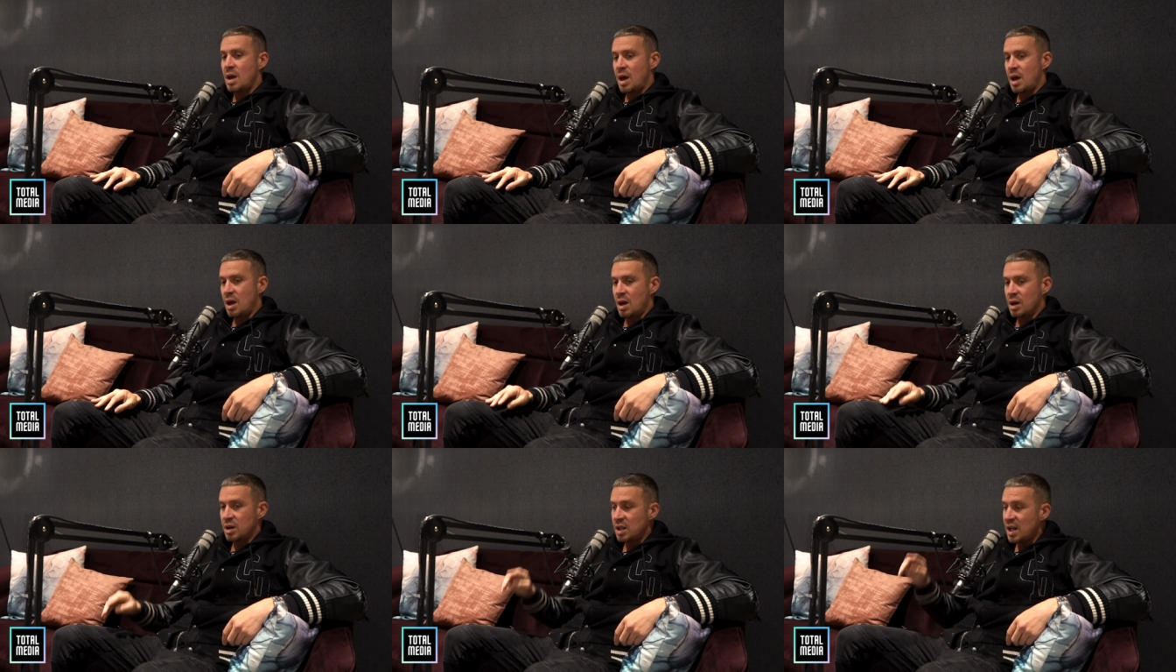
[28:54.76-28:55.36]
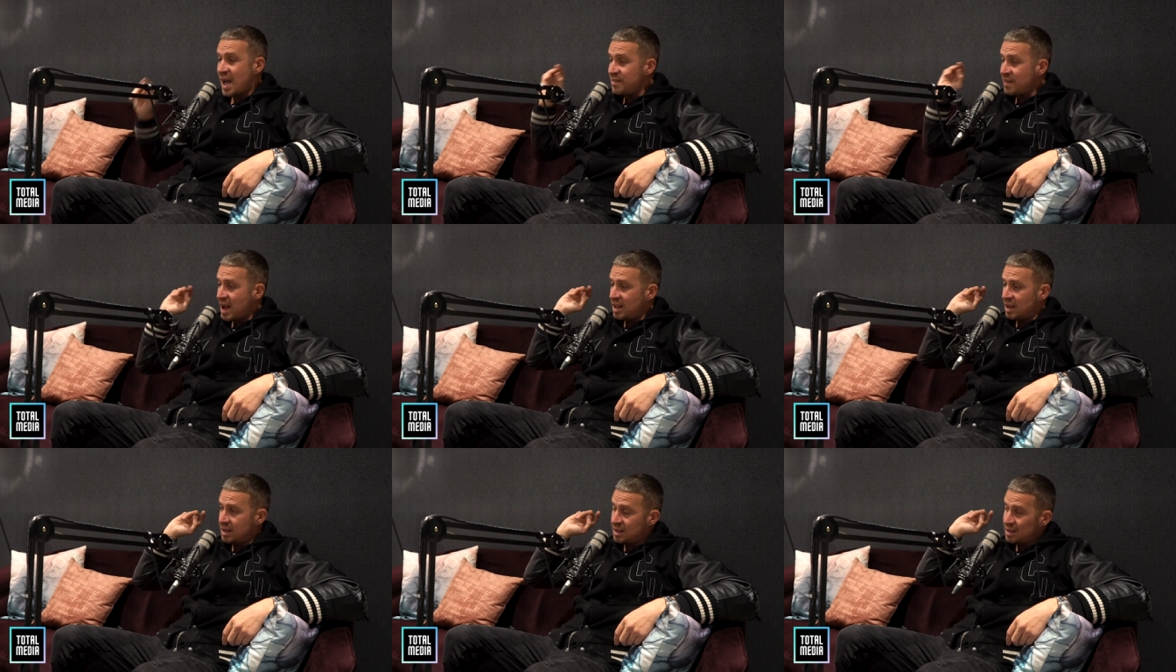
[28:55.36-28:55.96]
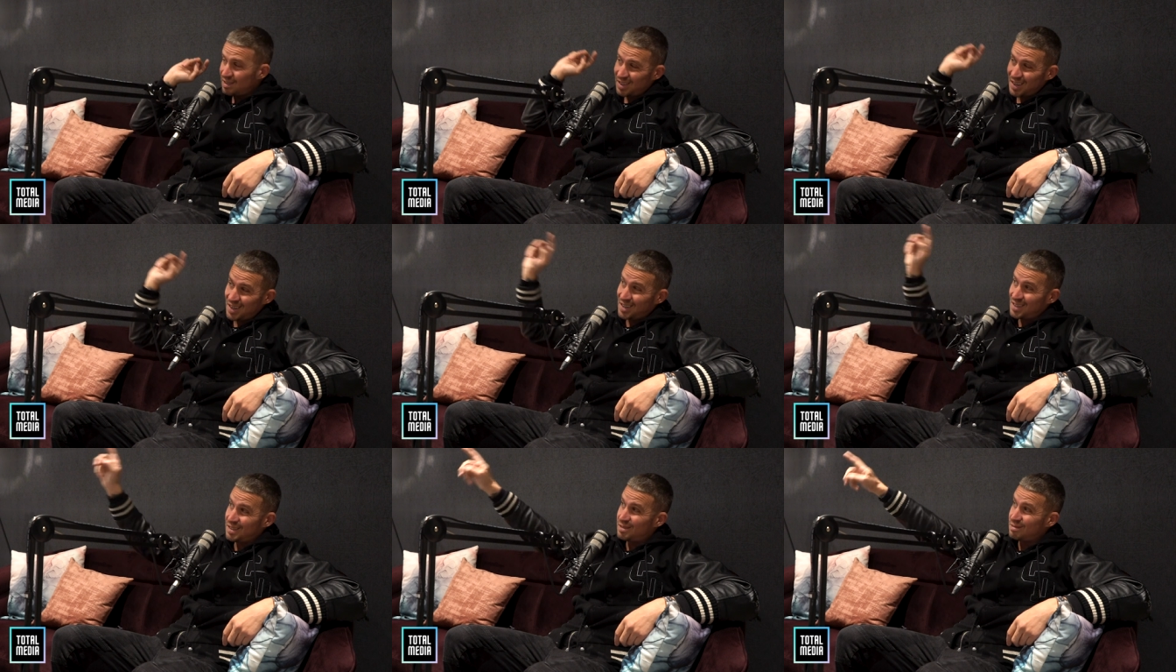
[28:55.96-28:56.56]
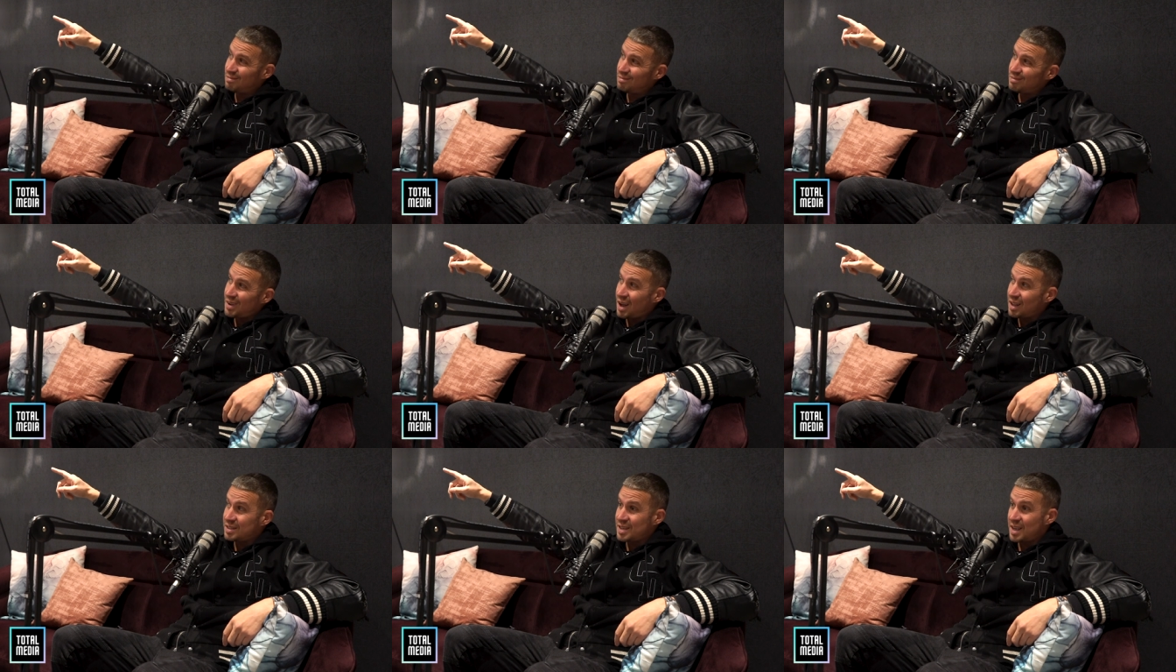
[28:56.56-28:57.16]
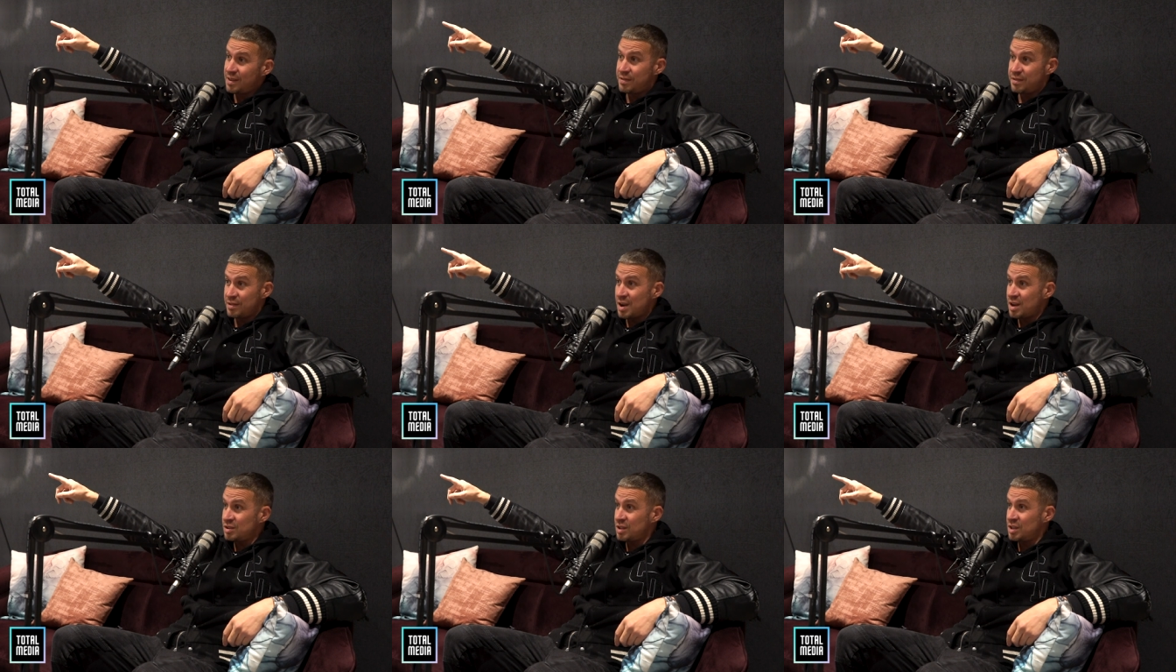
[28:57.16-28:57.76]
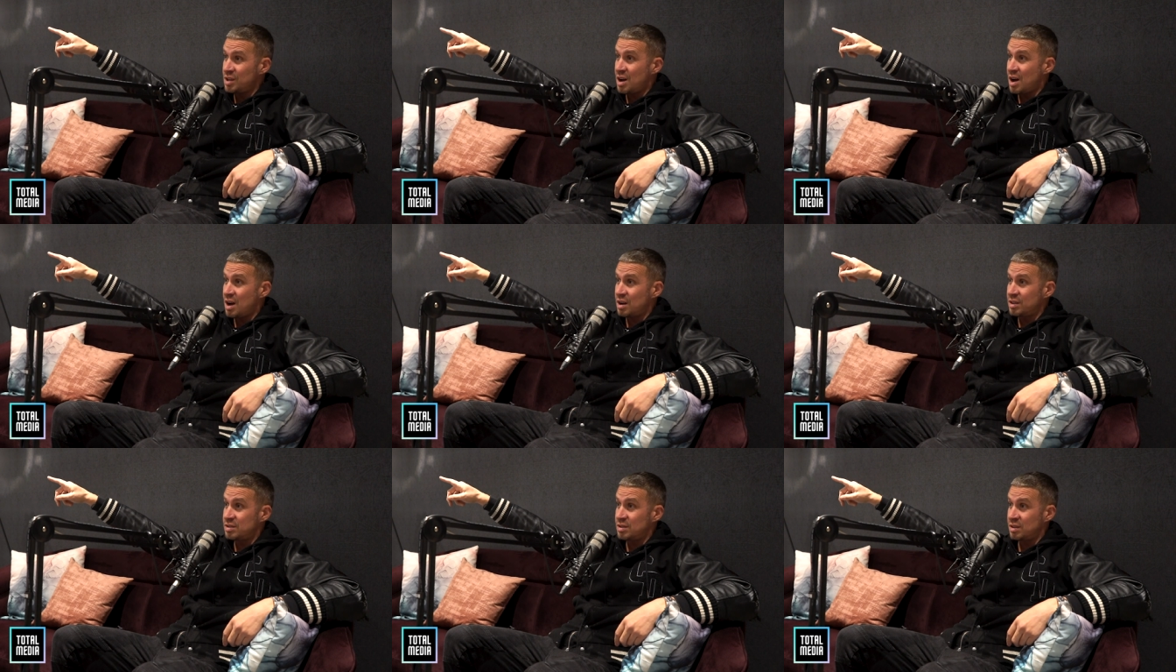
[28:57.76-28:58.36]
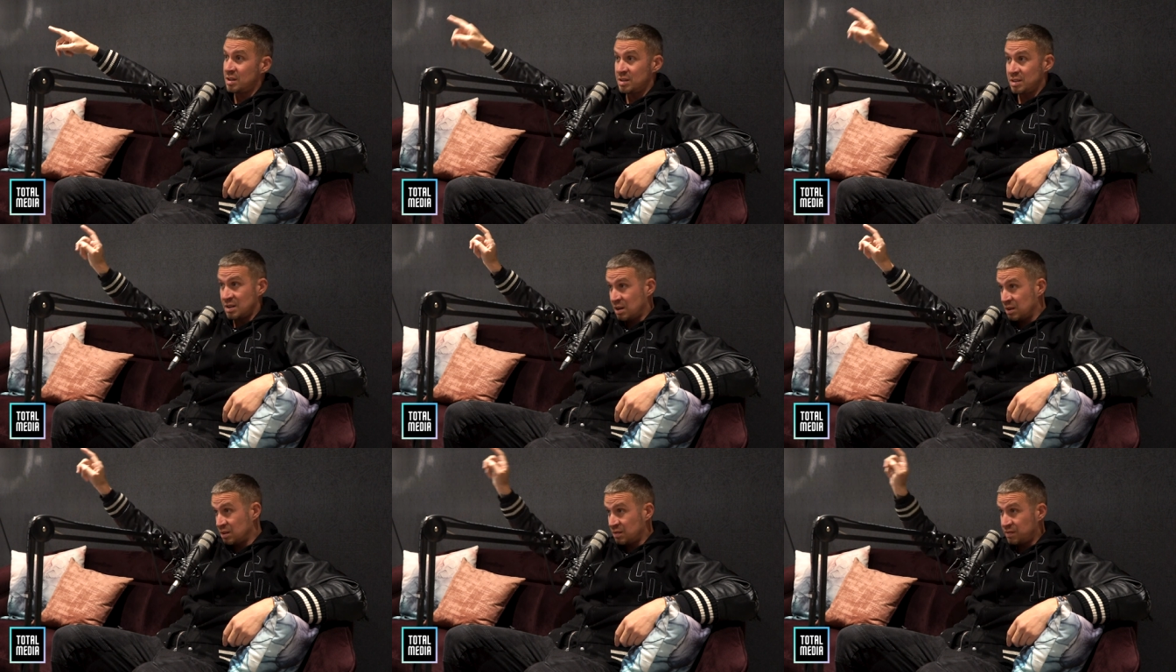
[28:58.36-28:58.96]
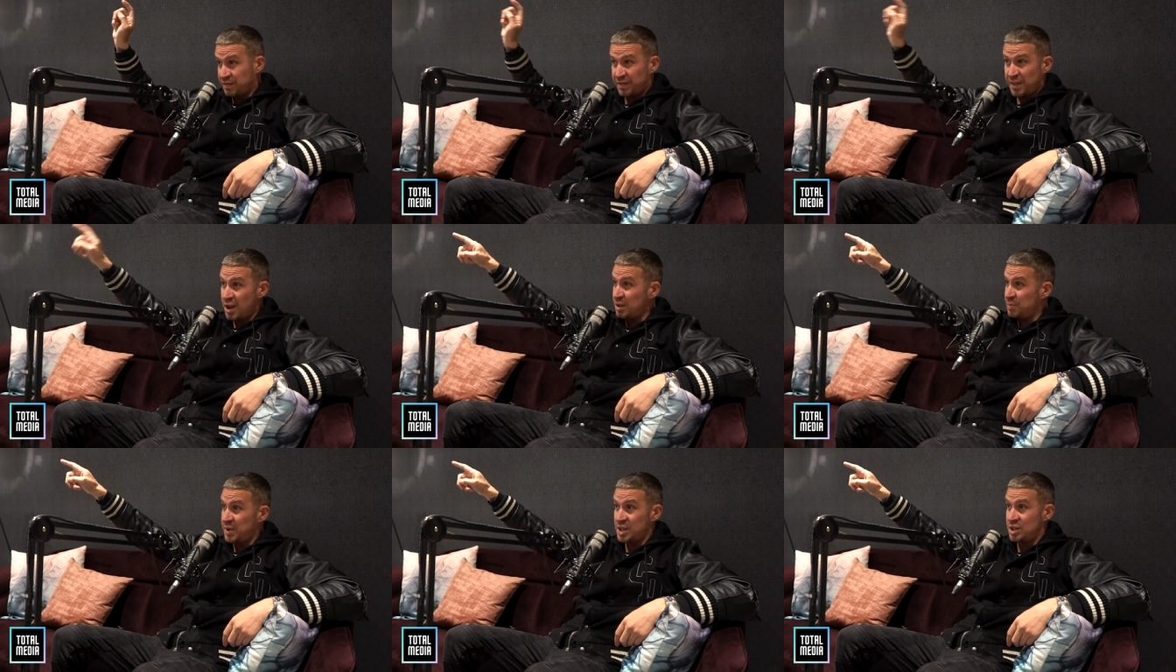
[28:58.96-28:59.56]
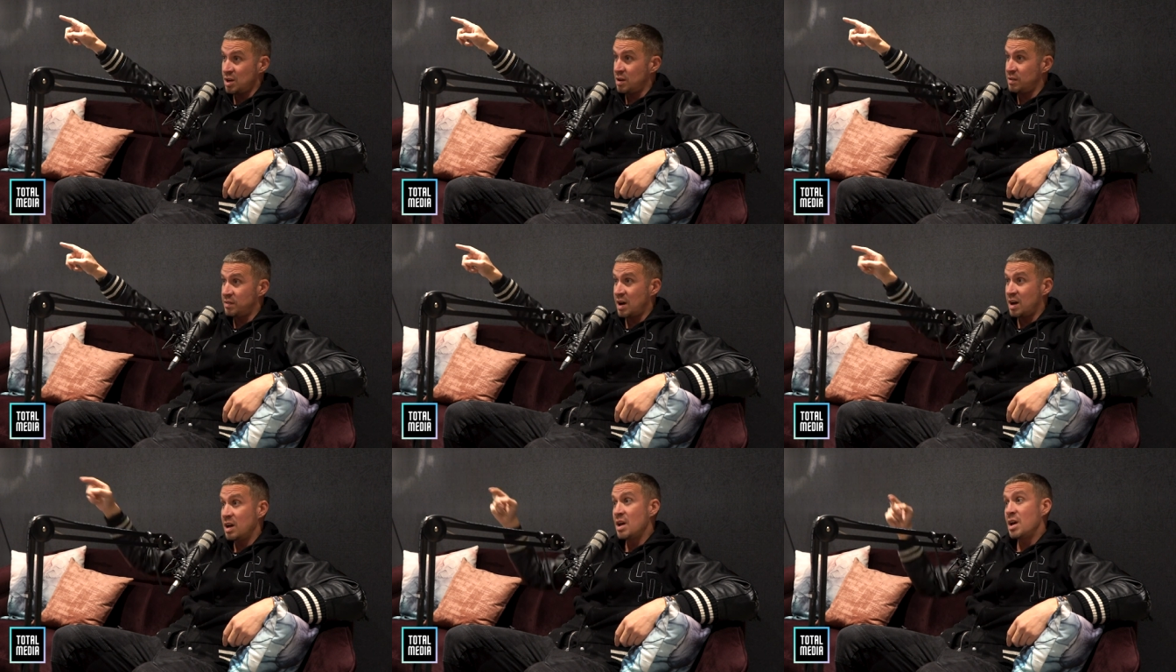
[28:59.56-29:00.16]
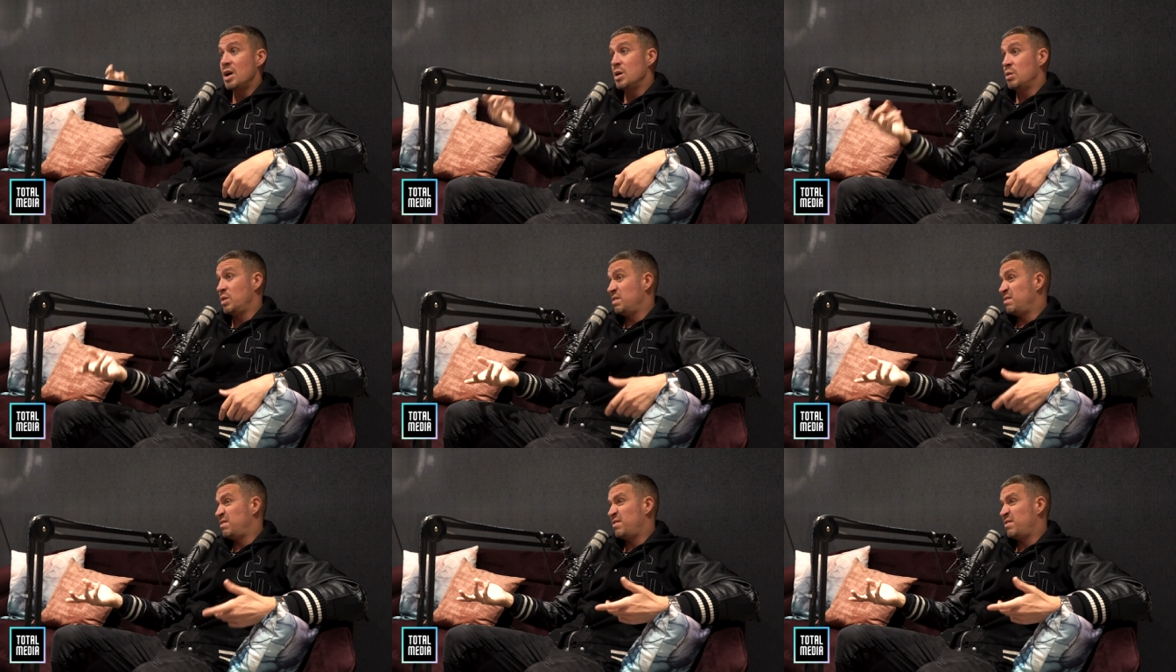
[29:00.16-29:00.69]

Uh, Clive Allen is I'd say 300 yards on an, on a third pitch over with